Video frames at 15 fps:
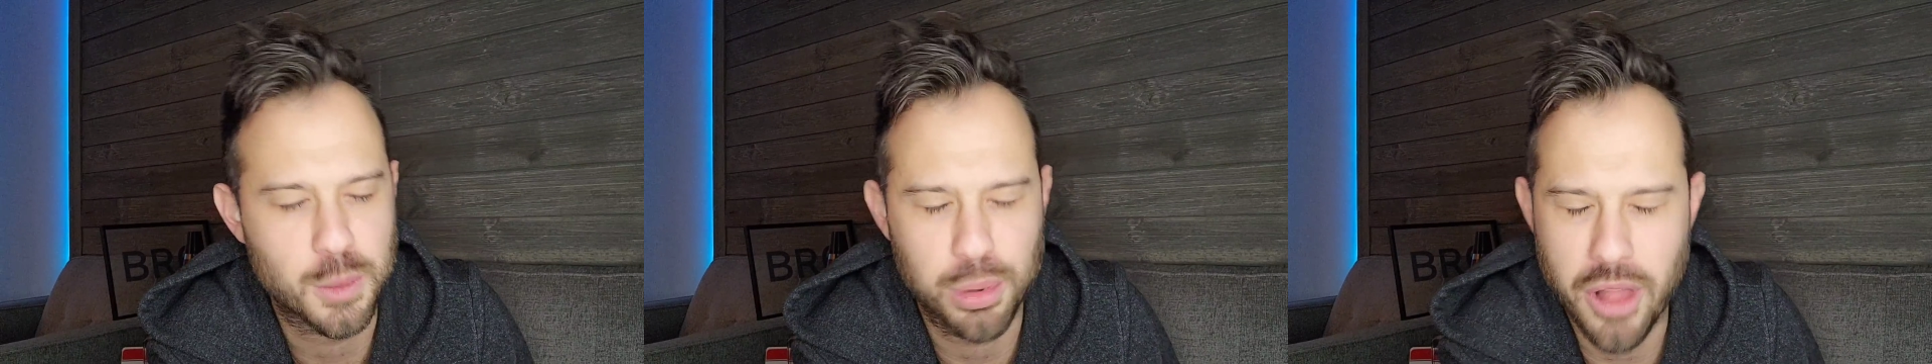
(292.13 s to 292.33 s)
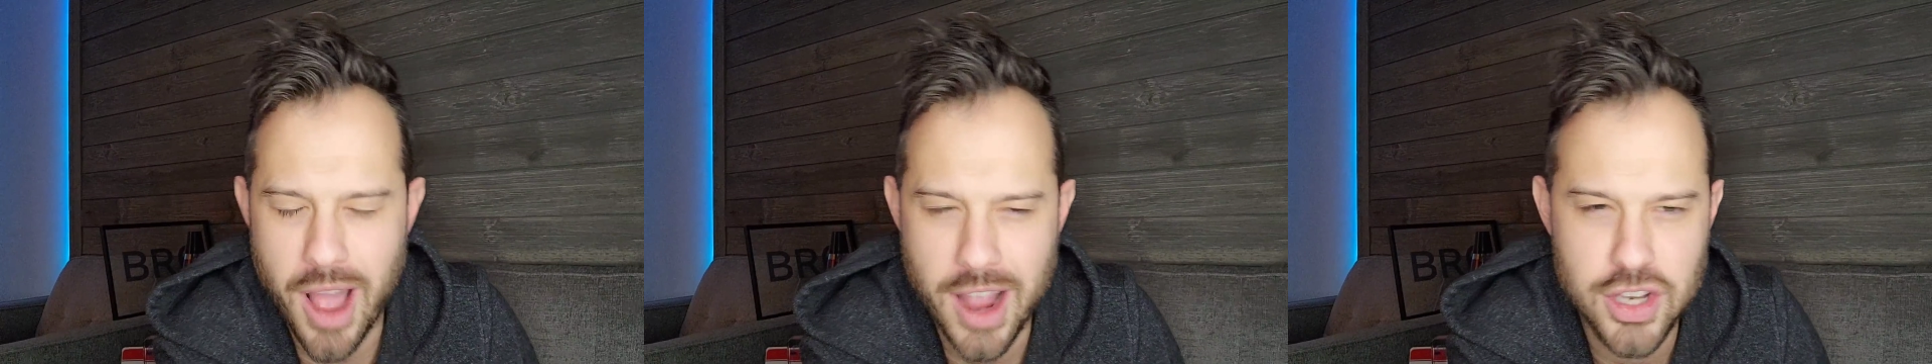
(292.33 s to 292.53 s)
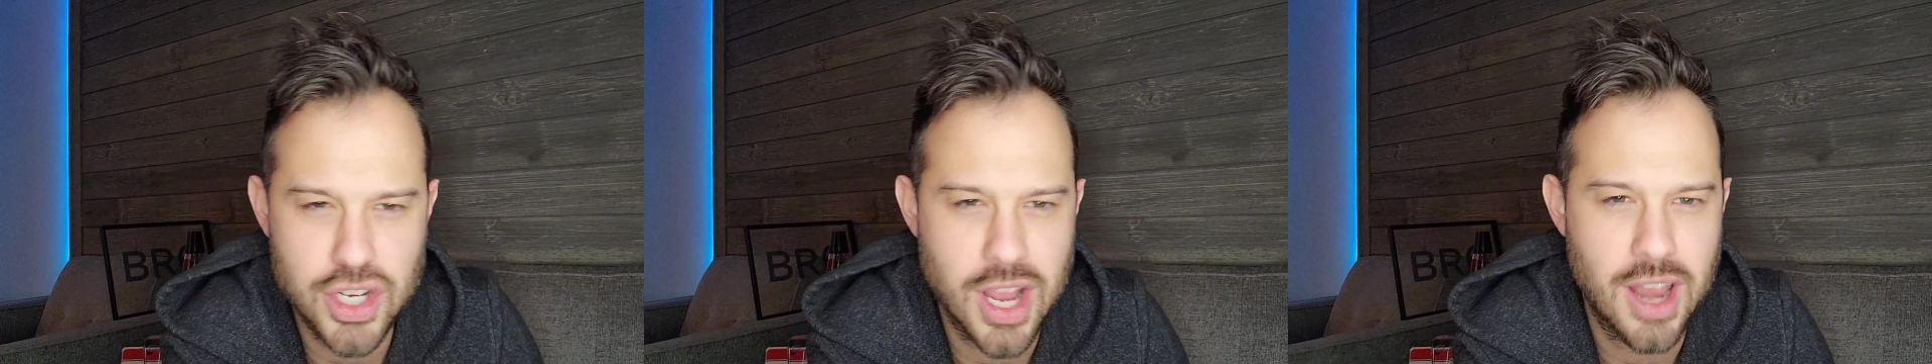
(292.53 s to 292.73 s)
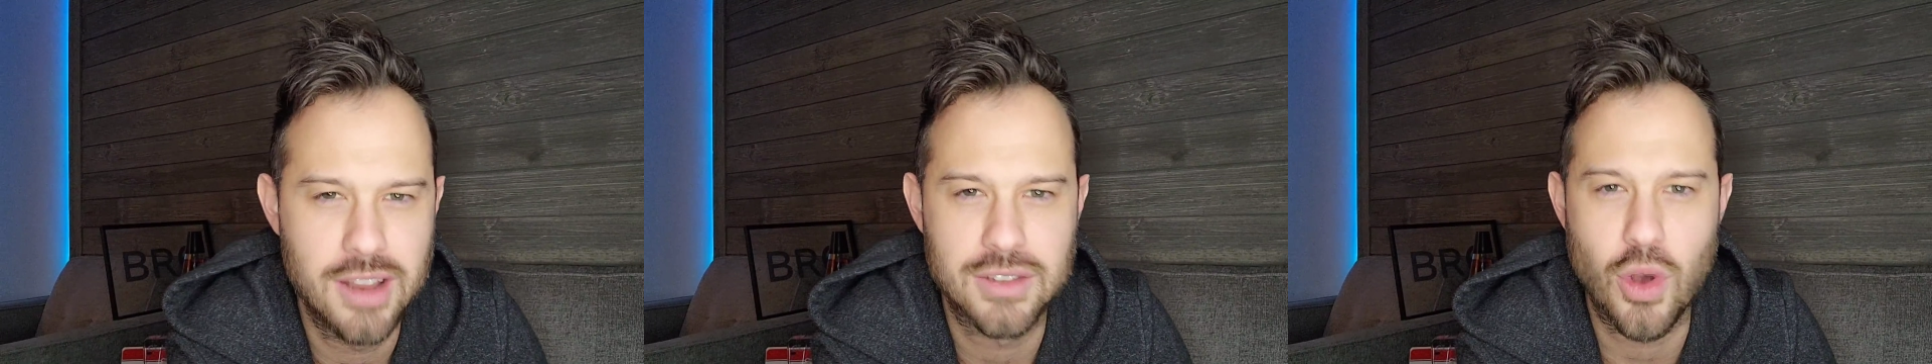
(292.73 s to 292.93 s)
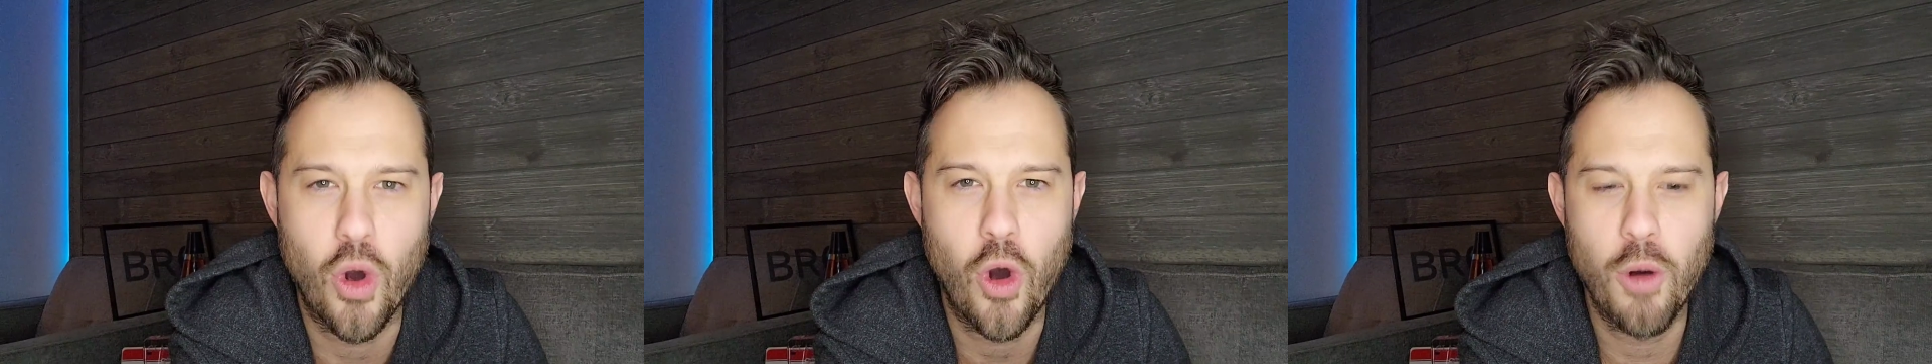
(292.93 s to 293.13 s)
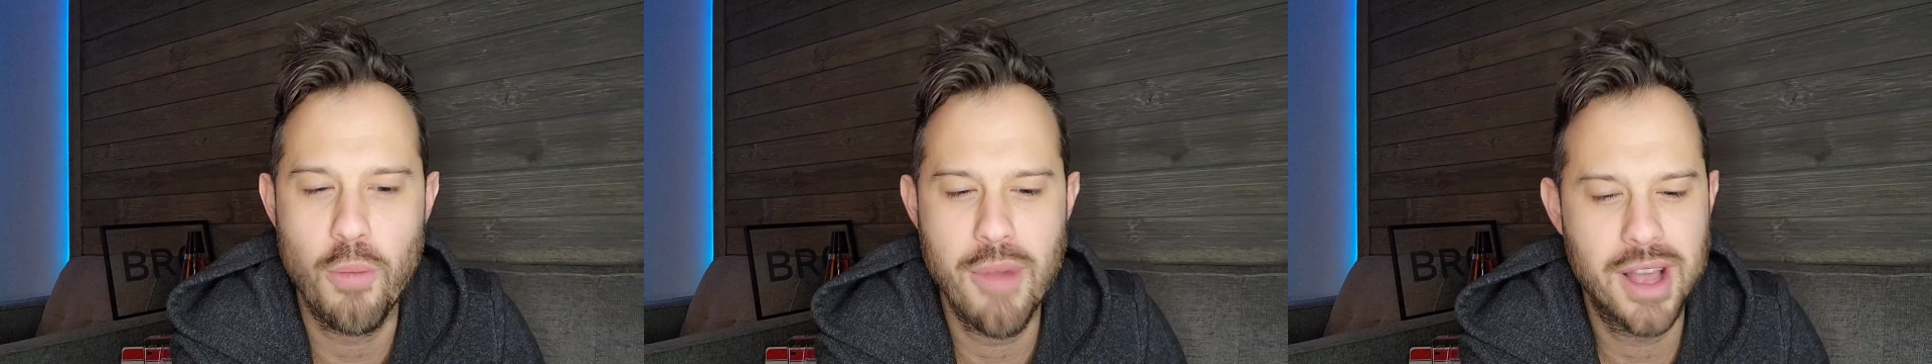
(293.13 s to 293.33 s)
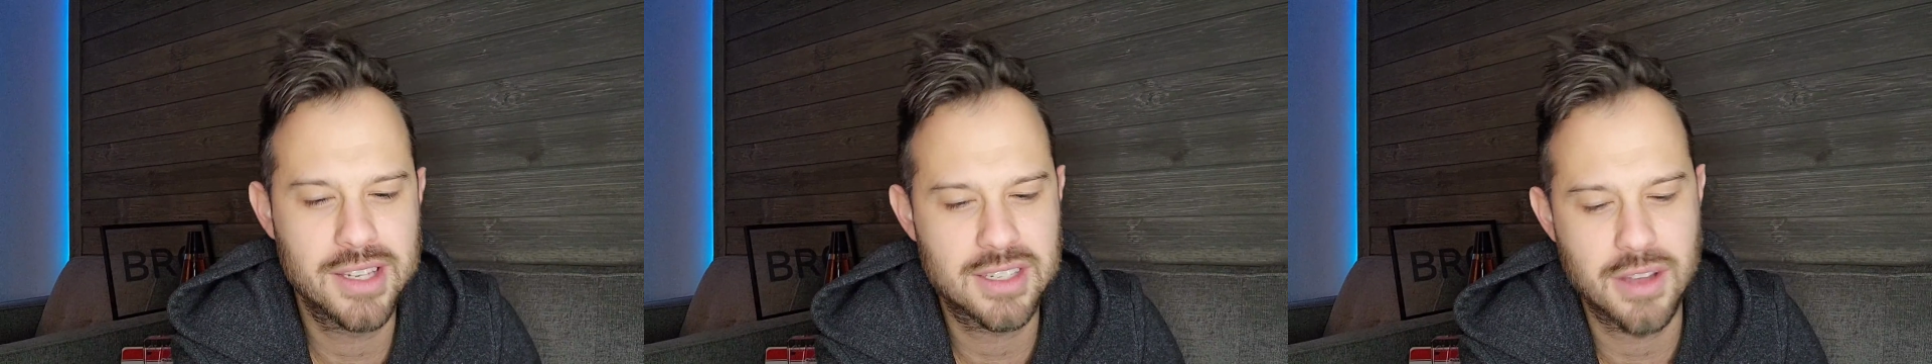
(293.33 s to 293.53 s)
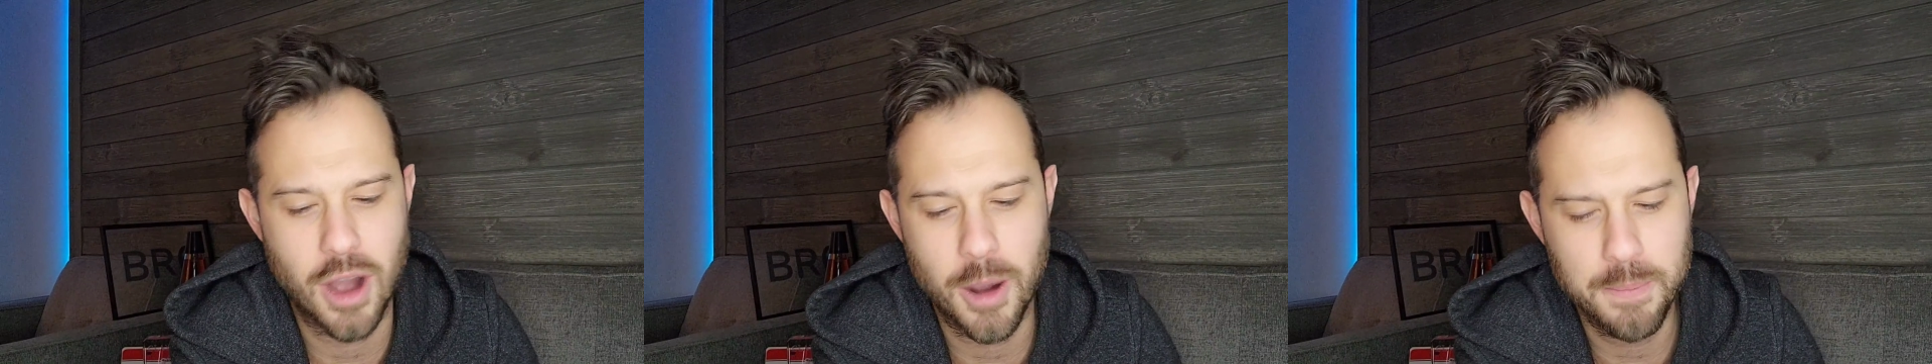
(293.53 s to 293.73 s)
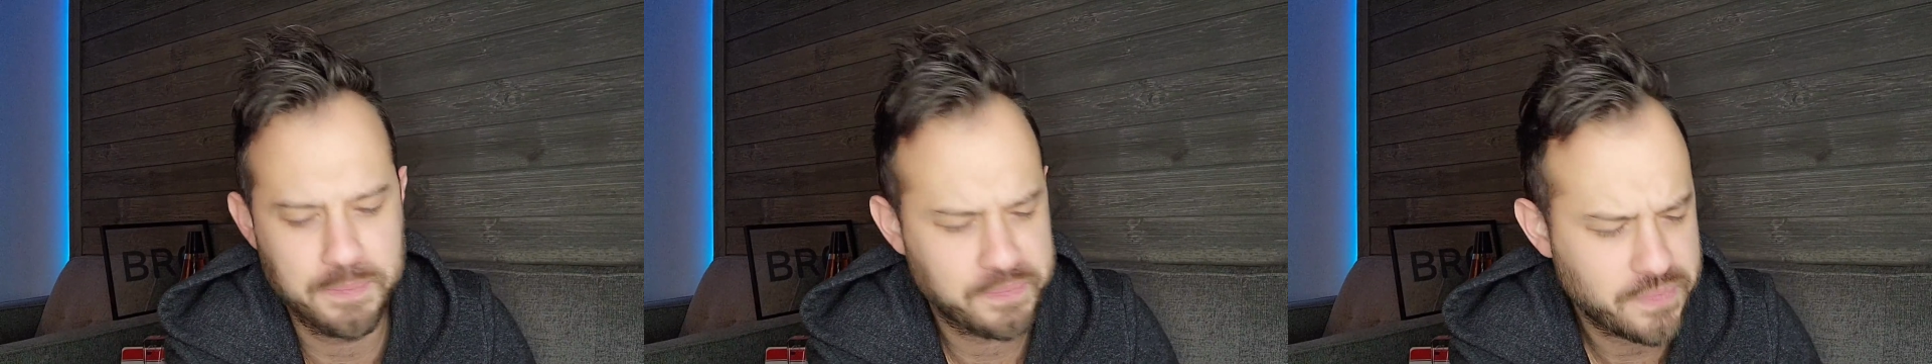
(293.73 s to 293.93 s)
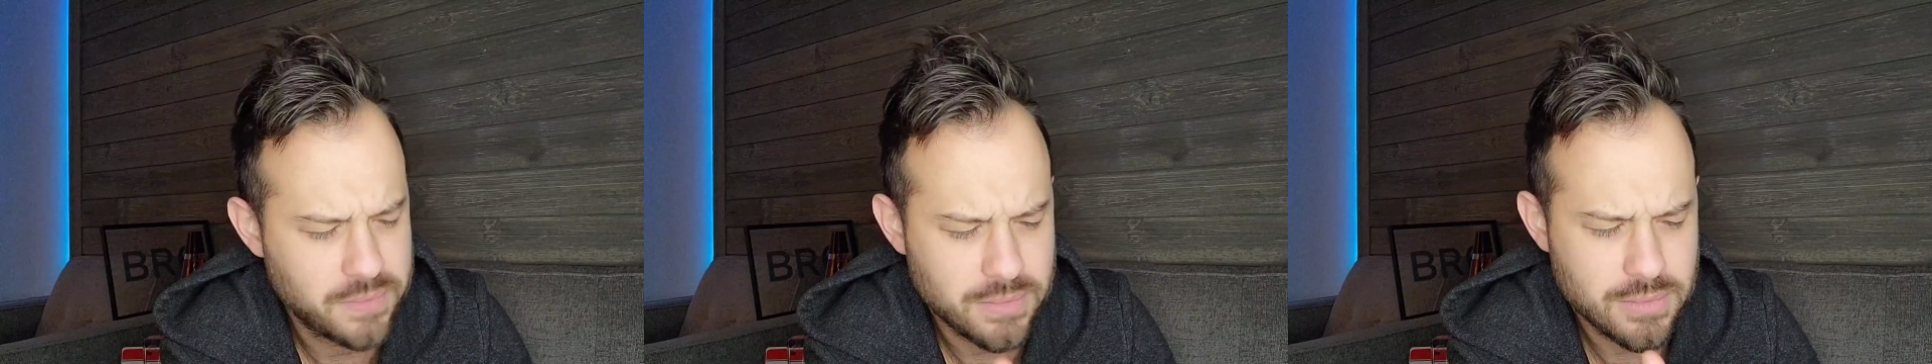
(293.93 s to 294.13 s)
supply chain is all messed
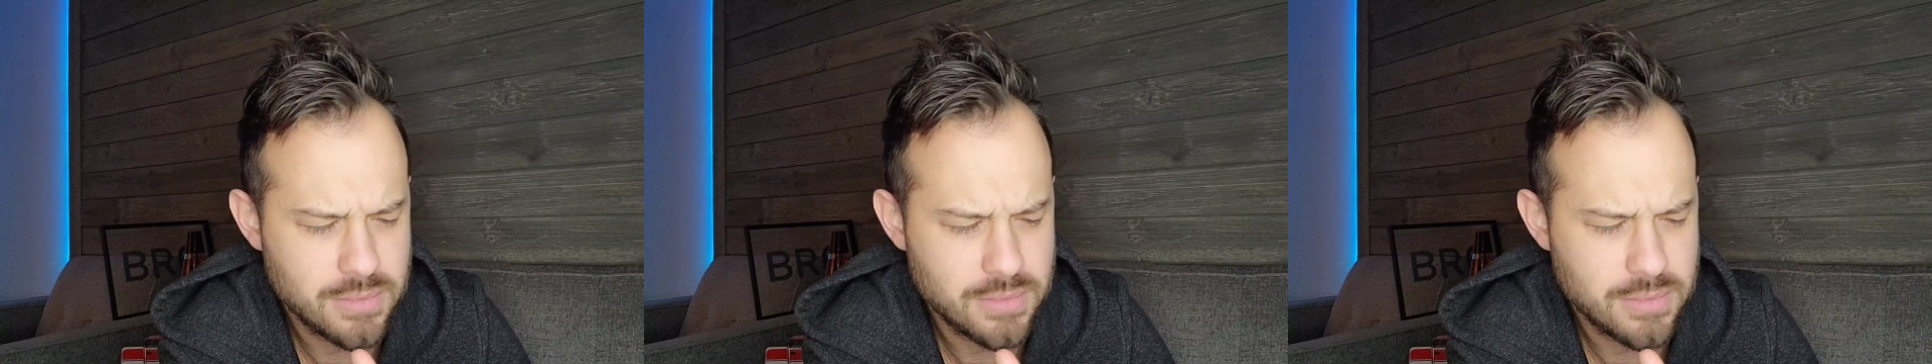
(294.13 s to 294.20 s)
up.